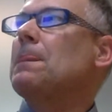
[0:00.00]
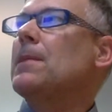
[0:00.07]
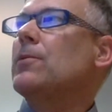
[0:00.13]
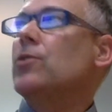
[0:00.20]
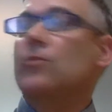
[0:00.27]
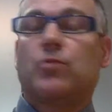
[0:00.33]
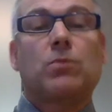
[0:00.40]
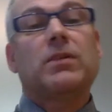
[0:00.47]

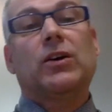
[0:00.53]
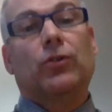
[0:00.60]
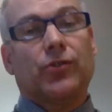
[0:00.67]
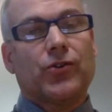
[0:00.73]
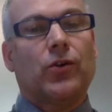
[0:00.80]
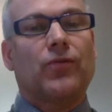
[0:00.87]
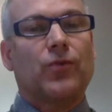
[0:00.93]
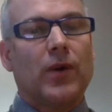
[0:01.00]
You've probably got
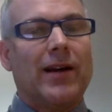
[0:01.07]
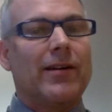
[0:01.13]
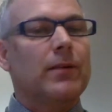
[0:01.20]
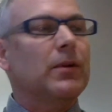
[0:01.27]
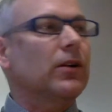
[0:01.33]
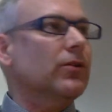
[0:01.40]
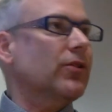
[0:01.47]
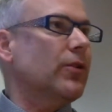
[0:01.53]
software in
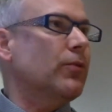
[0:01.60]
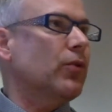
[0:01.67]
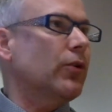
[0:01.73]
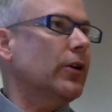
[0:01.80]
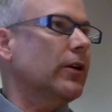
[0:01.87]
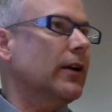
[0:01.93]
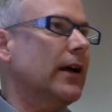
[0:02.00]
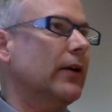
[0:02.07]
amongst the
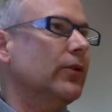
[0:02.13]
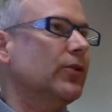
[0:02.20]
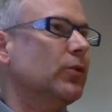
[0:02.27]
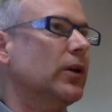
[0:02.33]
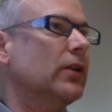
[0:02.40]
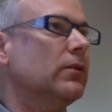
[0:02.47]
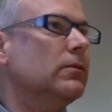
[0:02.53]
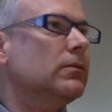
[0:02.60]
product now as
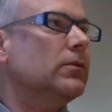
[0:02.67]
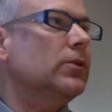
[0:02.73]
well.